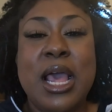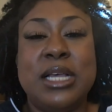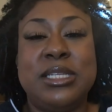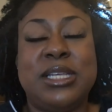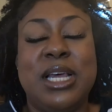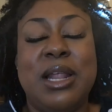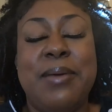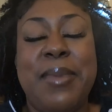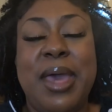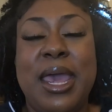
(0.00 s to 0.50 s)

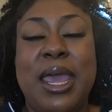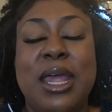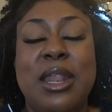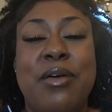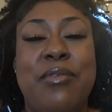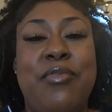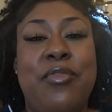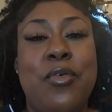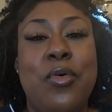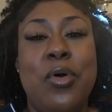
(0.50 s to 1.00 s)
instead of making
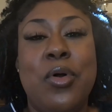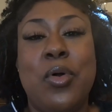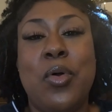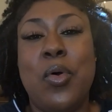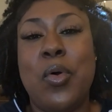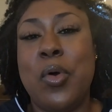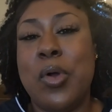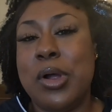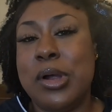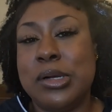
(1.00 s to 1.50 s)
a full
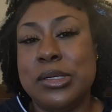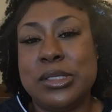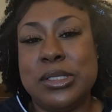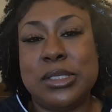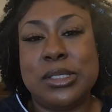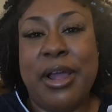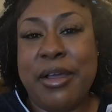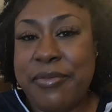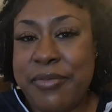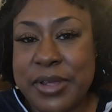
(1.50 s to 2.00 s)
course
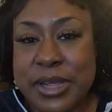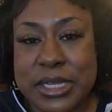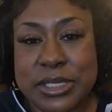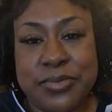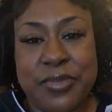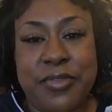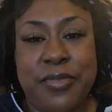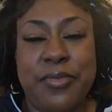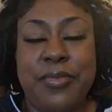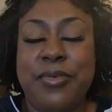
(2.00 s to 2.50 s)

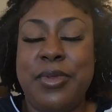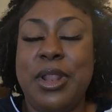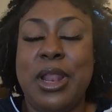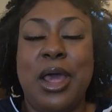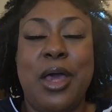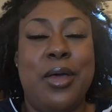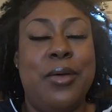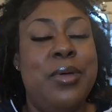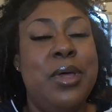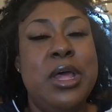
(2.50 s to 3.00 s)
breakfast with
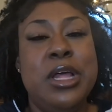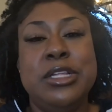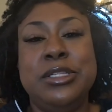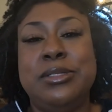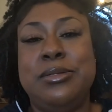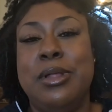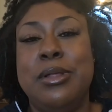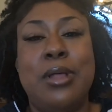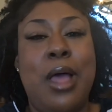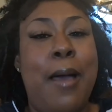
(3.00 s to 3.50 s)

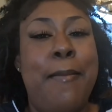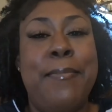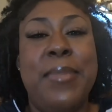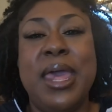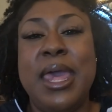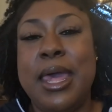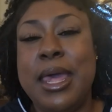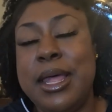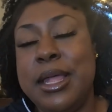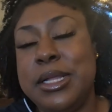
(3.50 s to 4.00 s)
a
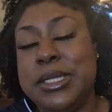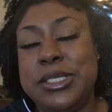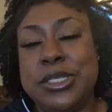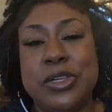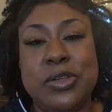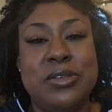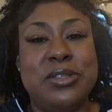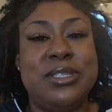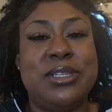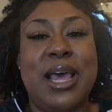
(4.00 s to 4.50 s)
meat,
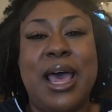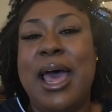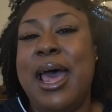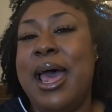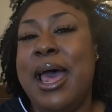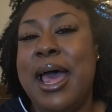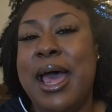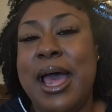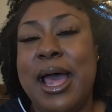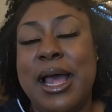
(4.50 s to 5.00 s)
2
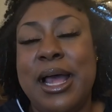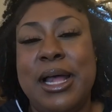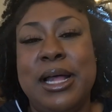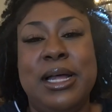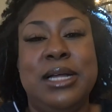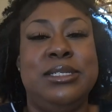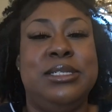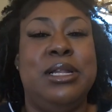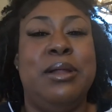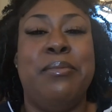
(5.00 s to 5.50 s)

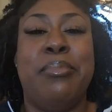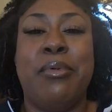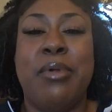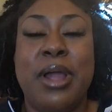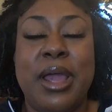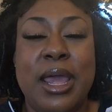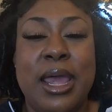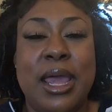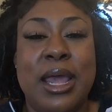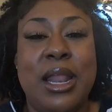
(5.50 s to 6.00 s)
sides, and a
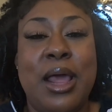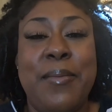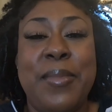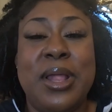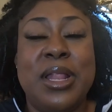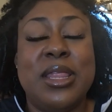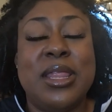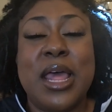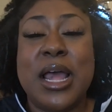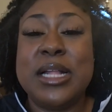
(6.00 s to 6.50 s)
bread. I
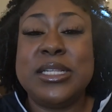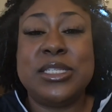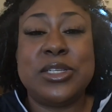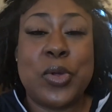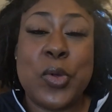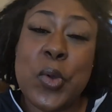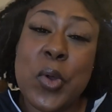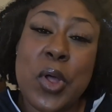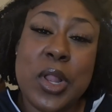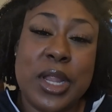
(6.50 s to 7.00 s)
mean, that's
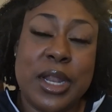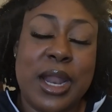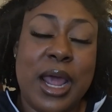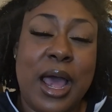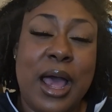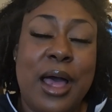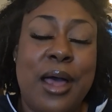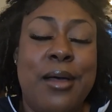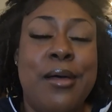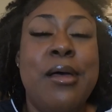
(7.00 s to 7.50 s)
cool and
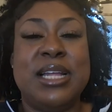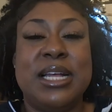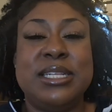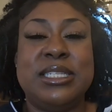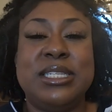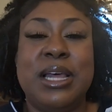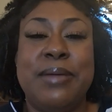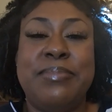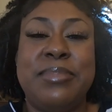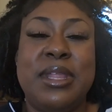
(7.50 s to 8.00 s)
all. It's not
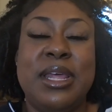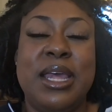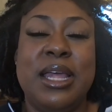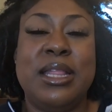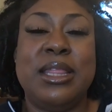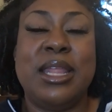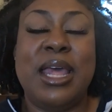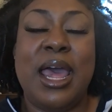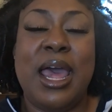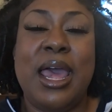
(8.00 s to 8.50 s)

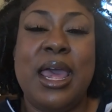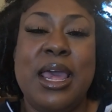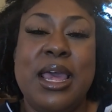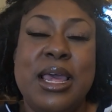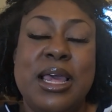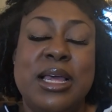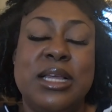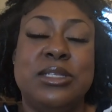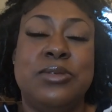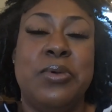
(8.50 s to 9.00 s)
something that
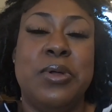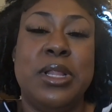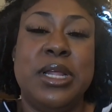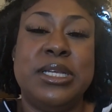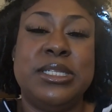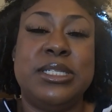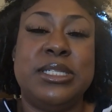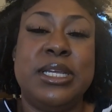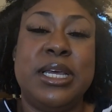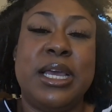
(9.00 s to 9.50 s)
is
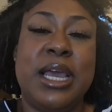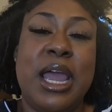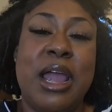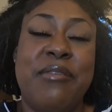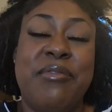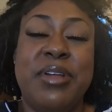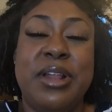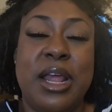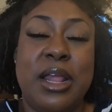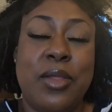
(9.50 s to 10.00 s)
realistic
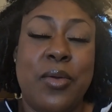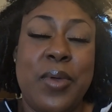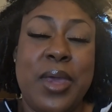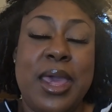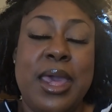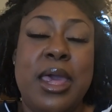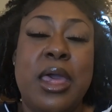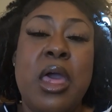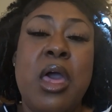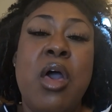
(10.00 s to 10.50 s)
every day of the
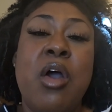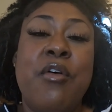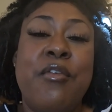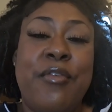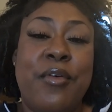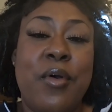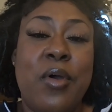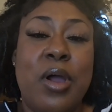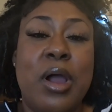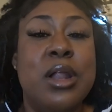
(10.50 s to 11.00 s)
week
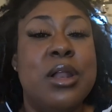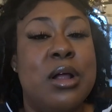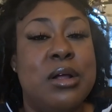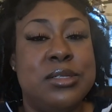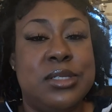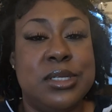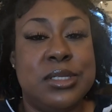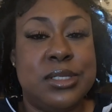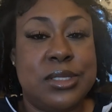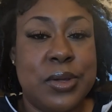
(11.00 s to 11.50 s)
for a
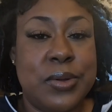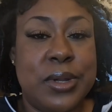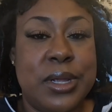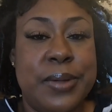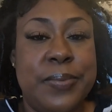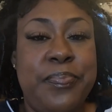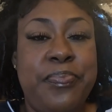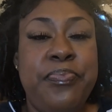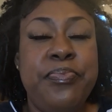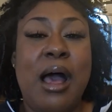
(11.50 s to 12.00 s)
nursing
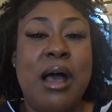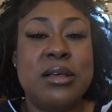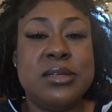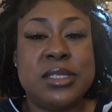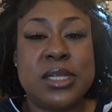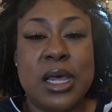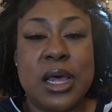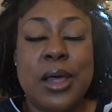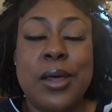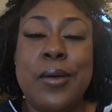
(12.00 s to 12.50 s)
student.
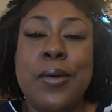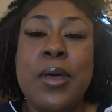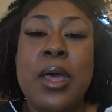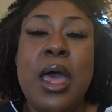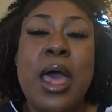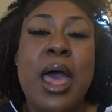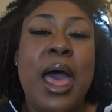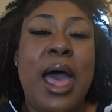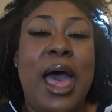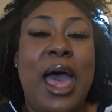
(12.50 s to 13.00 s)
Also,
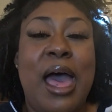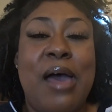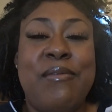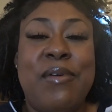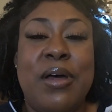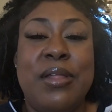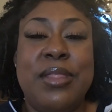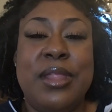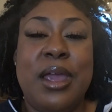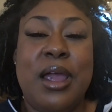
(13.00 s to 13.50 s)
I have
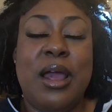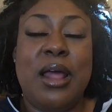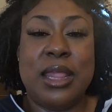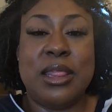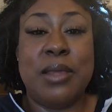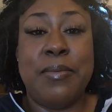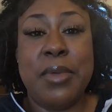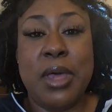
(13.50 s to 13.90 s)
on there the